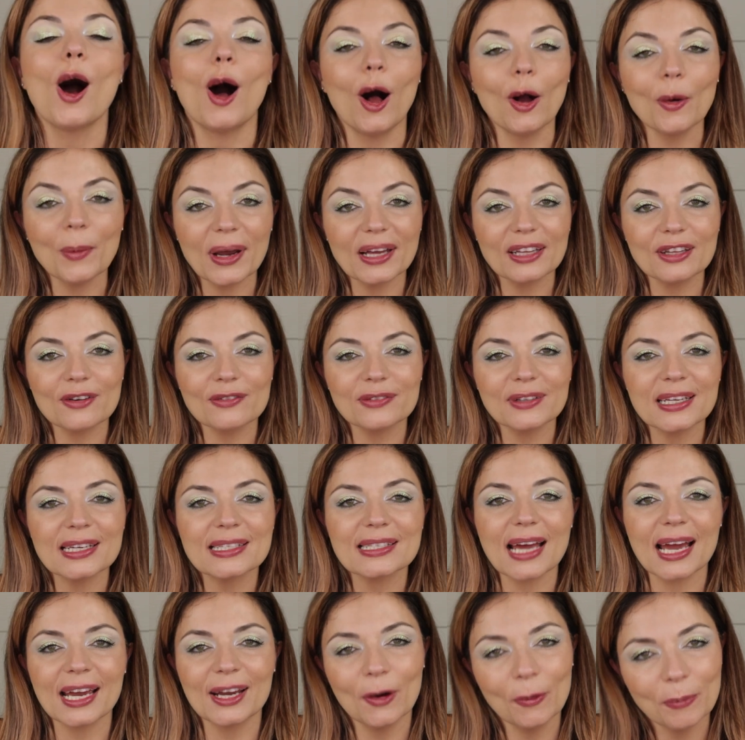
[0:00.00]
All right,
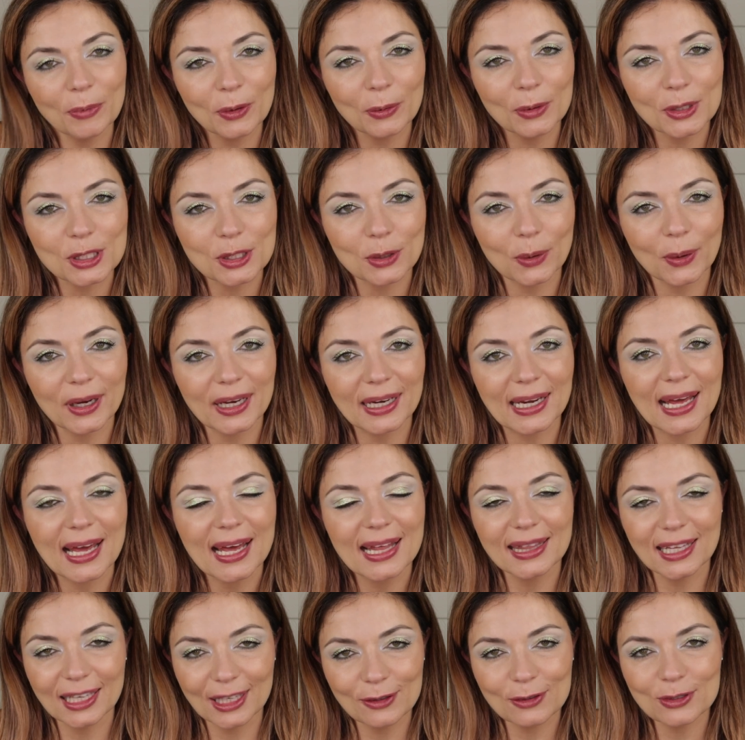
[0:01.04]
lovelies, I hope you enjoyed.
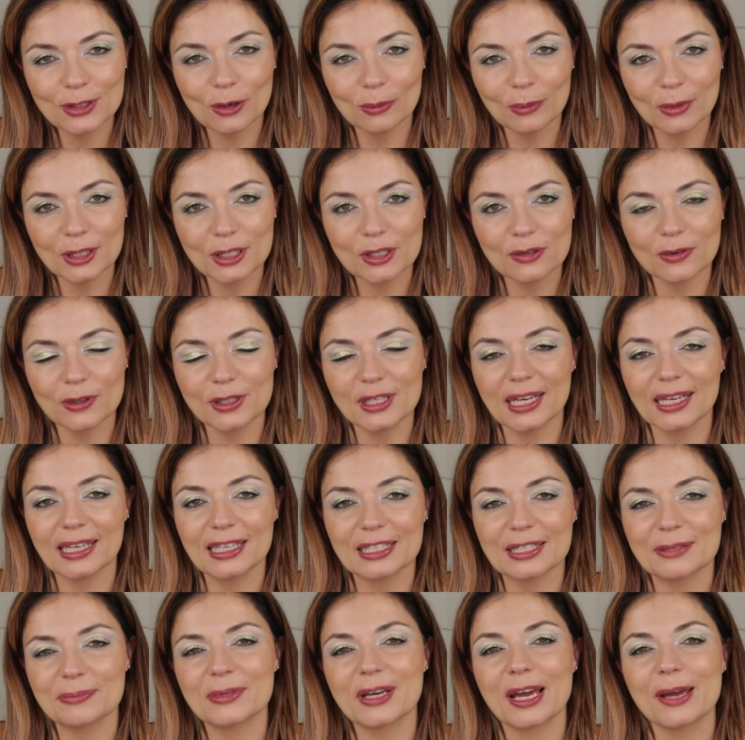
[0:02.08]
Thank you so much for taking
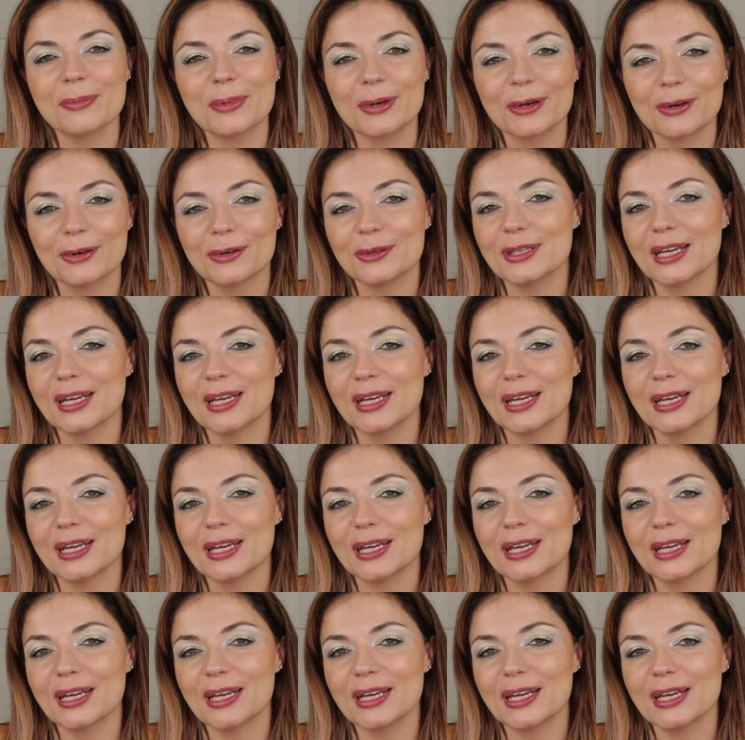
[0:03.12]
some time under your